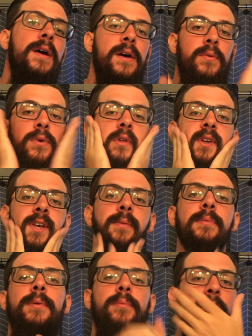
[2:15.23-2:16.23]
and really
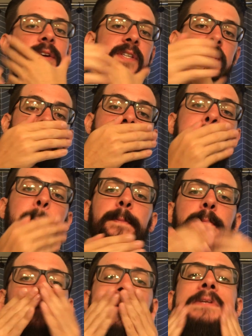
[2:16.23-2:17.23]
keep them pressed against
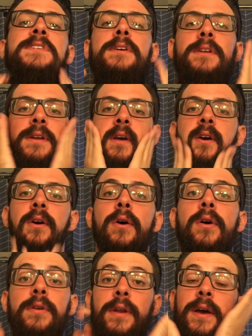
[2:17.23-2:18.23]
the skin and hair
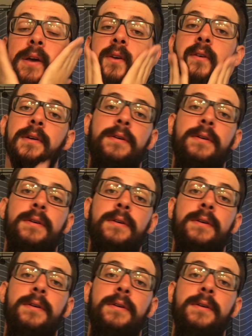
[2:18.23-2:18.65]
all night.